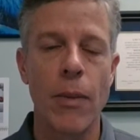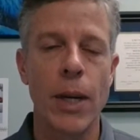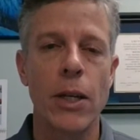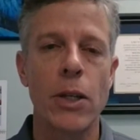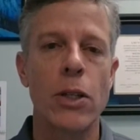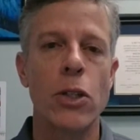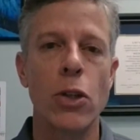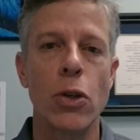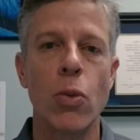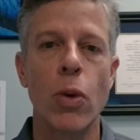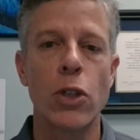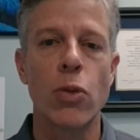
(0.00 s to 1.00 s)
I mean, do
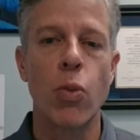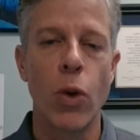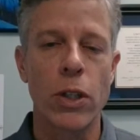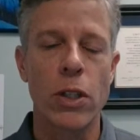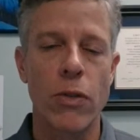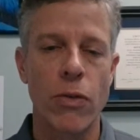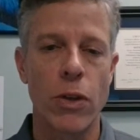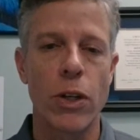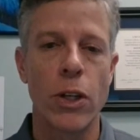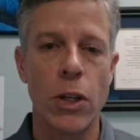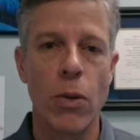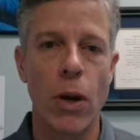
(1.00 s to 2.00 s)
what works for
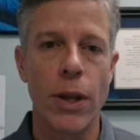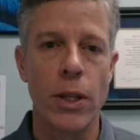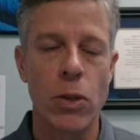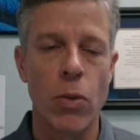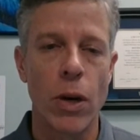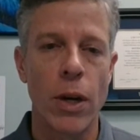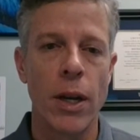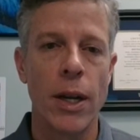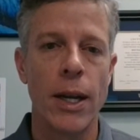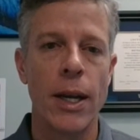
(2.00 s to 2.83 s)
you on this one.